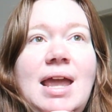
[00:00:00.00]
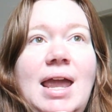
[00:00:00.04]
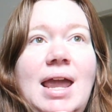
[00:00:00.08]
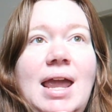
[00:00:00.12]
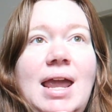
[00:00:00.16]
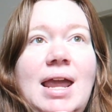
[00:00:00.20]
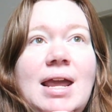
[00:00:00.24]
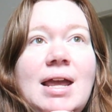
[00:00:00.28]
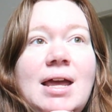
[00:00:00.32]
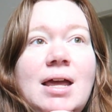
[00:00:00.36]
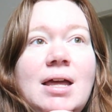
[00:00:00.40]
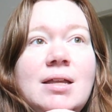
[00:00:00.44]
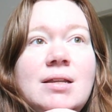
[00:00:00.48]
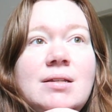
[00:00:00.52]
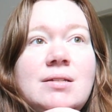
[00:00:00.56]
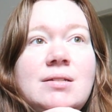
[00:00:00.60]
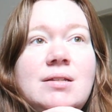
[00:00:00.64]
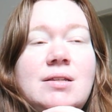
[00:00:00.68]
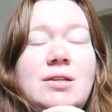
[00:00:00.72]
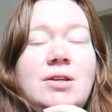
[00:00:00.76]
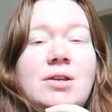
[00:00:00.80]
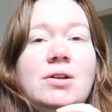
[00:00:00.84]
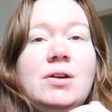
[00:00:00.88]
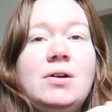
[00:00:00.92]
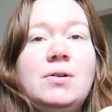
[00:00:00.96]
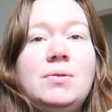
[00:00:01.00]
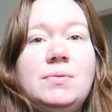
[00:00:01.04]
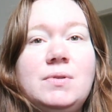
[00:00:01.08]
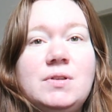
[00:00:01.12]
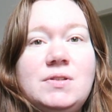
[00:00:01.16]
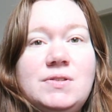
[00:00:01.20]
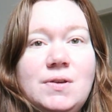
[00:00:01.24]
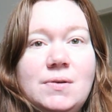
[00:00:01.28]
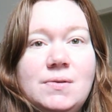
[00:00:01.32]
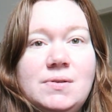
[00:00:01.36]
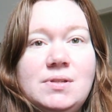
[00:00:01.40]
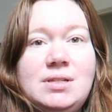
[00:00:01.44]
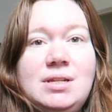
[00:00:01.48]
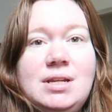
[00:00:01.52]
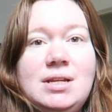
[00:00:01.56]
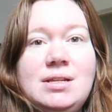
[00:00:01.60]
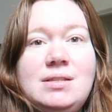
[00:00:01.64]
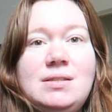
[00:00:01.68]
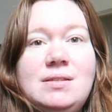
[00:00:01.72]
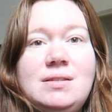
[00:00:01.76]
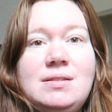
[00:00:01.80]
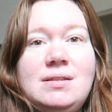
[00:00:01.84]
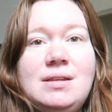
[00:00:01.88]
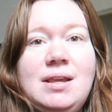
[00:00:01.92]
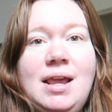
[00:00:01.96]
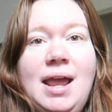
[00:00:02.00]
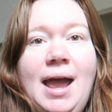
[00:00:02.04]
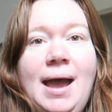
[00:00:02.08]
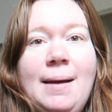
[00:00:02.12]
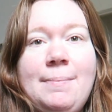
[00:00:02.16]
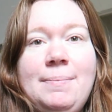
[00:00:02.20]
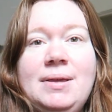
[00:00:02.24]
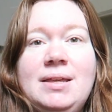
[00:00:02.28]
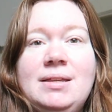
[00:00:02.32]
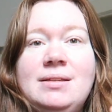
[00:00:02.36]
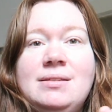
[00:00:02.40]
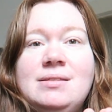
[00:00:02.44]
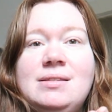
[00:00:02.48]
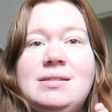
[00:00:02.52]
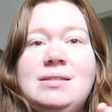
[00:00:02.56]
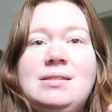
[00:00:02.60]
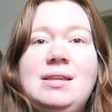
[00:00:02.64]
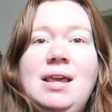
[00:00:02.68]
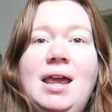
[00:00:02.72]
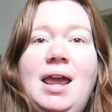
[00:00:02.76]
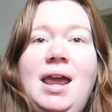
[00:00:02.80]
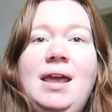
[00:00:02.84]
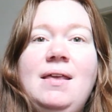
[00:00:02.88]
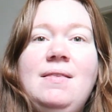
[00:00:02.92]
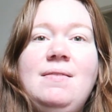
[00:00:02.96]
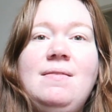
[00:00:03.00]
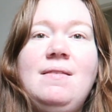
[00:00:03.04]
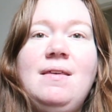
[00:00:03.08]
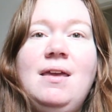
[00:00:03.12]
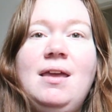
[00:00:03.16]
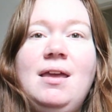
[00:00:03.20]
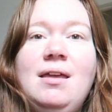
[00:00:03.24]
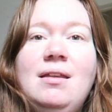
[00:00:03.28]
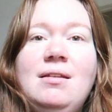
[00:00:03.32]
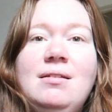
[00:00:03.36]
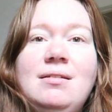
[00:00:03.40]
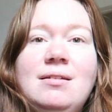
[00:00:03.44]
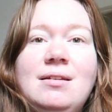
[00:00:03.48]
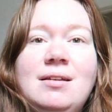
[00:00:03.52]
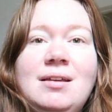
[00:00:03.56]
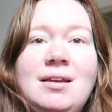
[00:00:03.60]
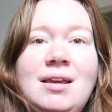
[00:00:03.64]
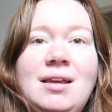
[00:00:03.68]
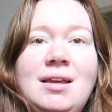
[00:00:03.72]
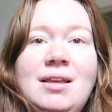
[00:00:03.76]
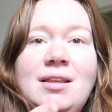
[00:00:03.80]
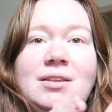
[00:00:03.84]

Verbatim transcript: and you know, the solstice happens, and then